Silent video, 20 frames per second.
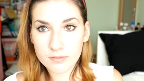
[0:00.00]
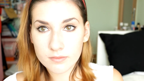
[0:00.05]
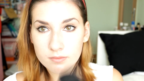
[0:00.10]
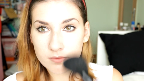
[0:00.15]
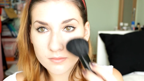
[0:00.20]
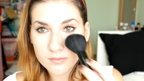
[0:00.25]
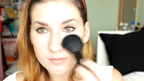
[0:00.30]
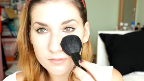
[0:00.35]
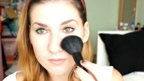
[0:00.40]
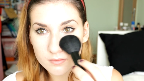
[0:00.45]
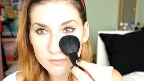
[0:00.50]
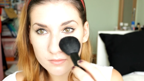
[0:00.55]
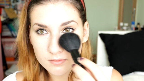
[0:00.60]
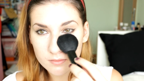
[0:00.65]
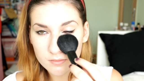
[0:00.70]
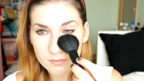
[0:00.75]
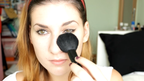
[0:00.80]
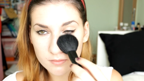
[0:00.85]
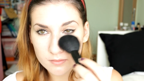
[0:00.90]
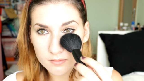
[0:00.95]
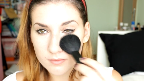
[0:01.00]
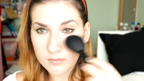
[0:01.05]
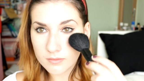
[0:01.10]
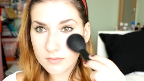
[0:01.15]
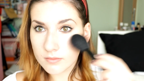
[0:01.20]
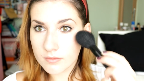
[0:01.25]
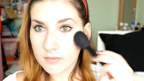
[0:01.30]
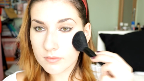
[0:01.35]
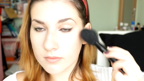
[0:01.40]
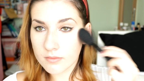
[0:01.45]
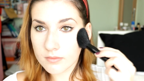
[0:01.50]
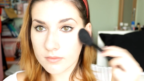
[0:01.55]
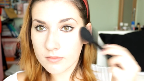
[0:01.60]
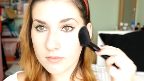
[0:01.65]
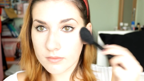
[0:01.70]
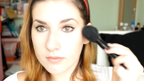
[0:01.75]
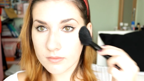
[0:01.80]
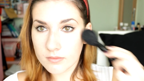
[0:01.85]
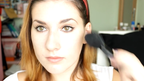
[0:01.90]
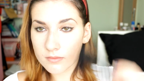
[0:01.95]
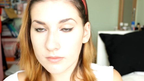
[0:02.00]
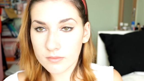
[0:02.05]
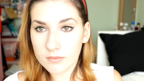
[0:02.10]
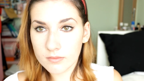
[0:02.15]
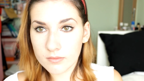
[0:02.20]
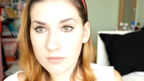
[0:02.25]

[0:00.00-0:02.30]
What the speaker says: No one is speaking in this clip.